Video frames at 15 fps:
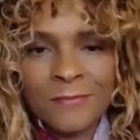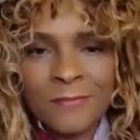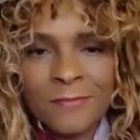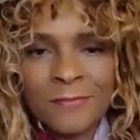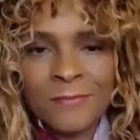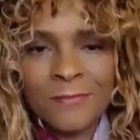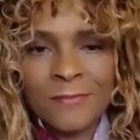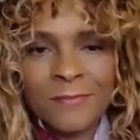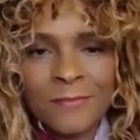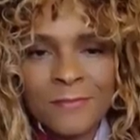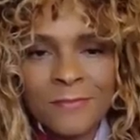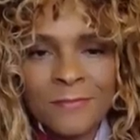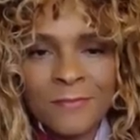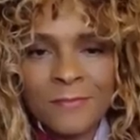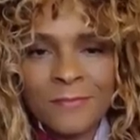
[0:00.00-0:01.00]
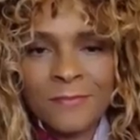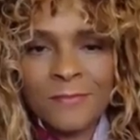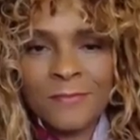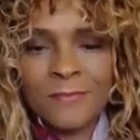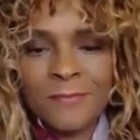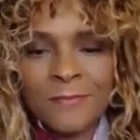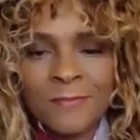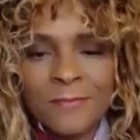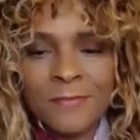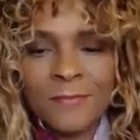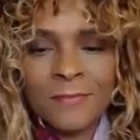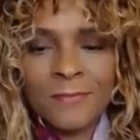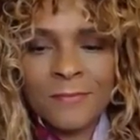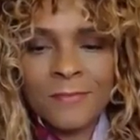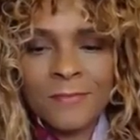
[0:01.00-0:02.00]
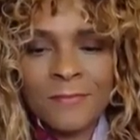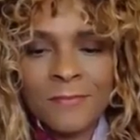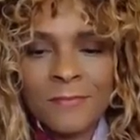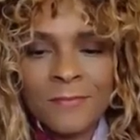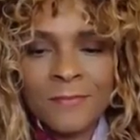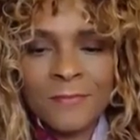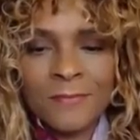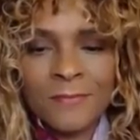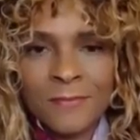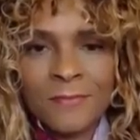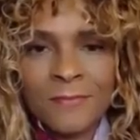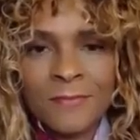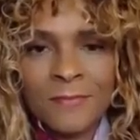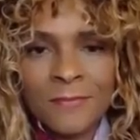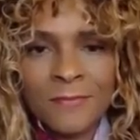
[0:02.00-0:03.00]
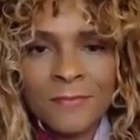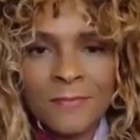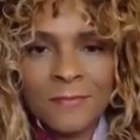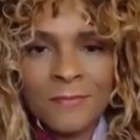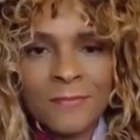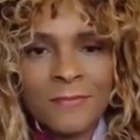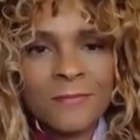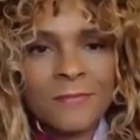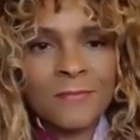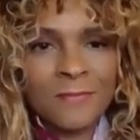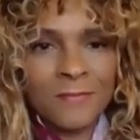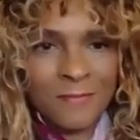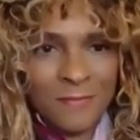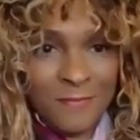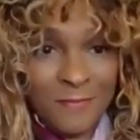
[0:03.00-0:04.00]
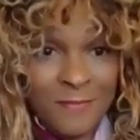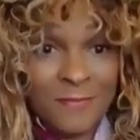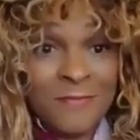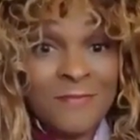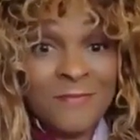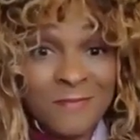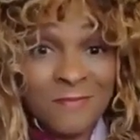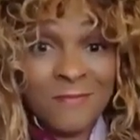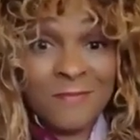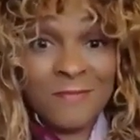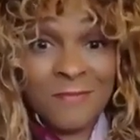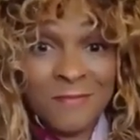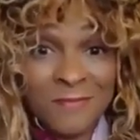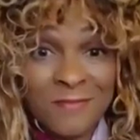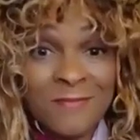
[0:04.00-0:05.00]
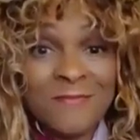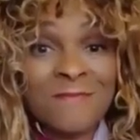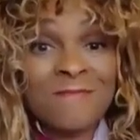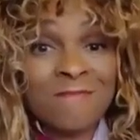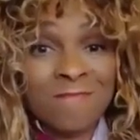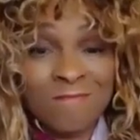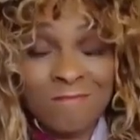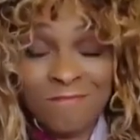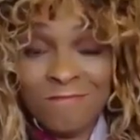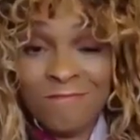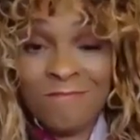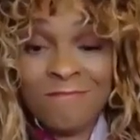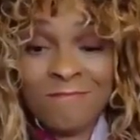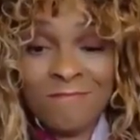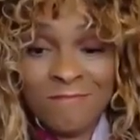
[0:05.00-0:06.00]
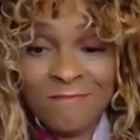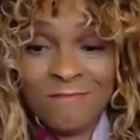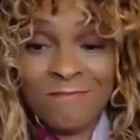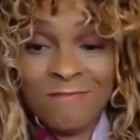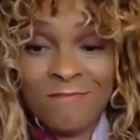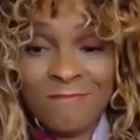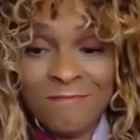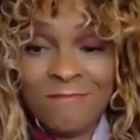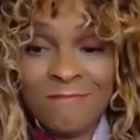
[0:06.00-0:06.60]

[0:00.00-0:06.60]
This person isn't speaking.